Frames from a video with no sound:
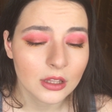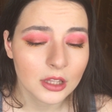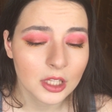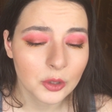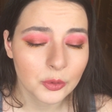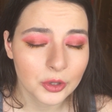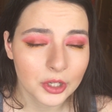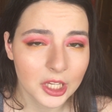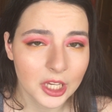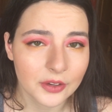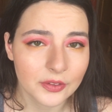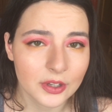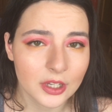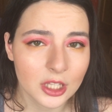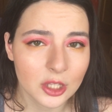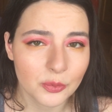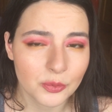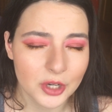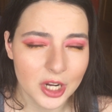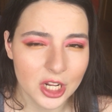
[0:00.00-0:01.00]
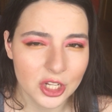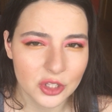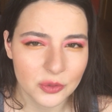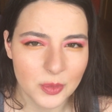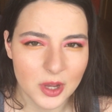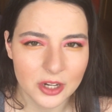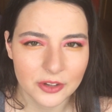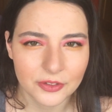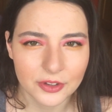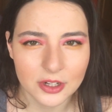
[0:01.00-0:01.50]
they were giving the brand the
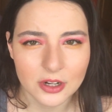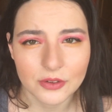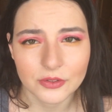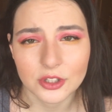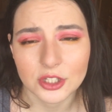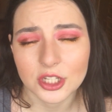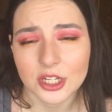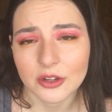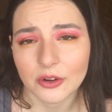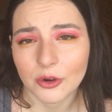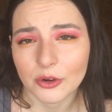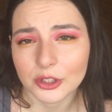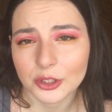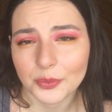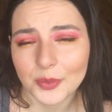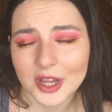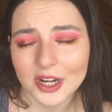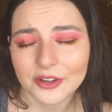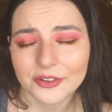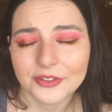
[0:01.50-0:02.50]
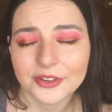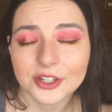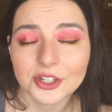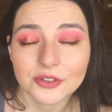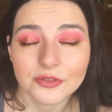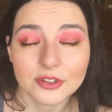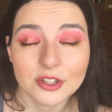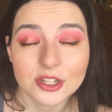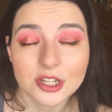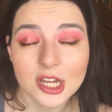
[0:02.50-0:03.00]
benefit
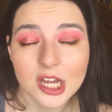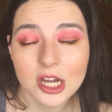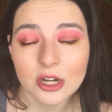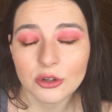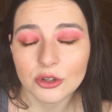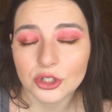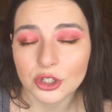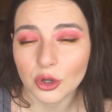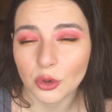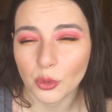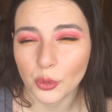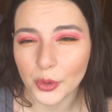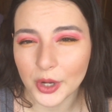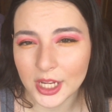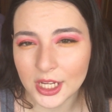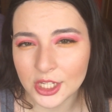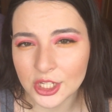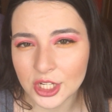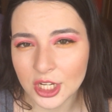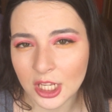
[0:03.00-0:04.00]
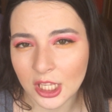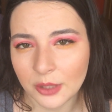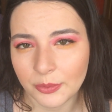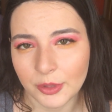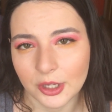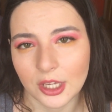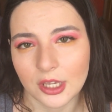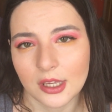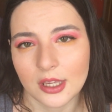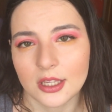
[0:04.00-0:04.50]
of the doubt and waiting,
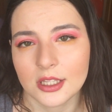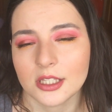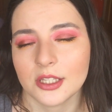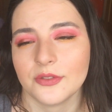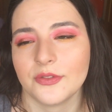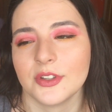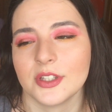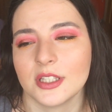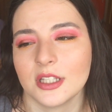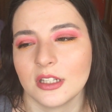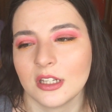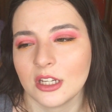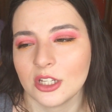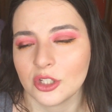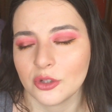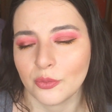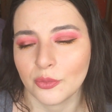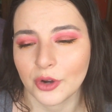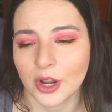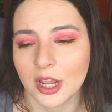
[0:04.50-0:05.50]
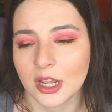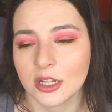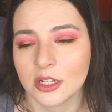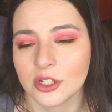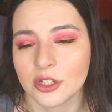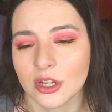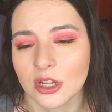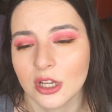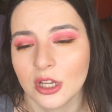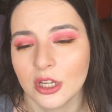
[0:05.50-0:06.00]
because if it's an indie
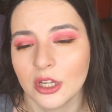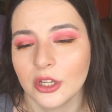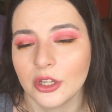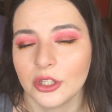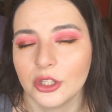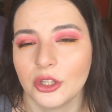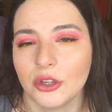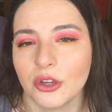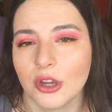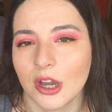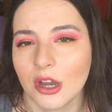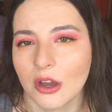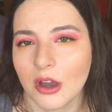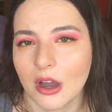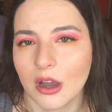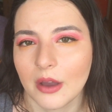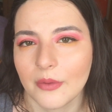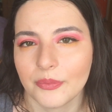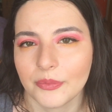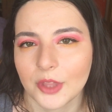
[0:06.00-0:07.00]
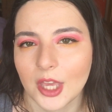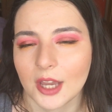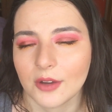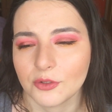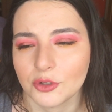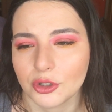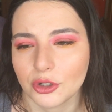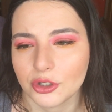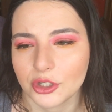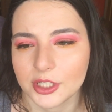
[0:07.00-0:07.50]
brand, you
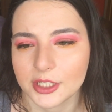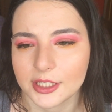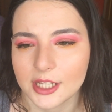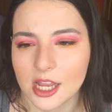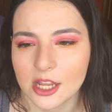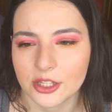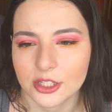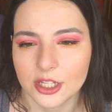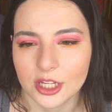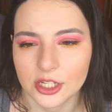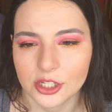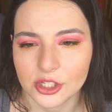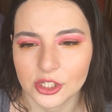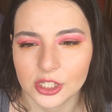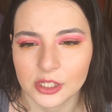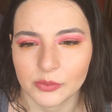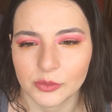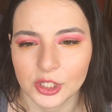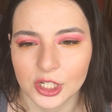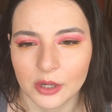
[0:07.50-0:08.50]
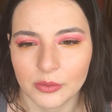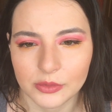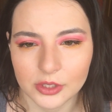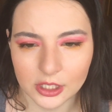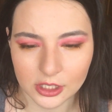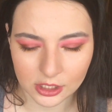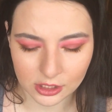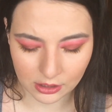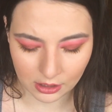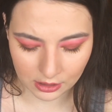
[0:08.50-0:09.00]
have to understand that sometimes
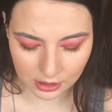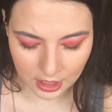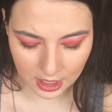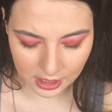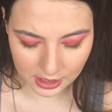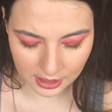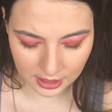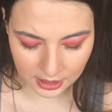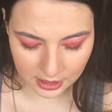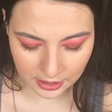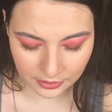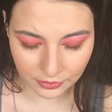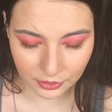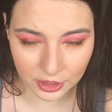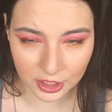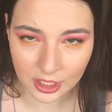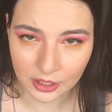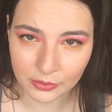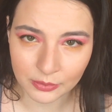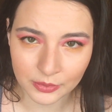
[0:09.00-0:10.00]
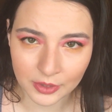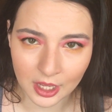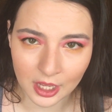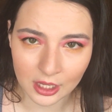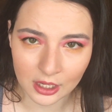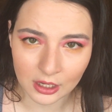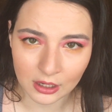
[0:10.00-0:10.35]
it's not as easy for them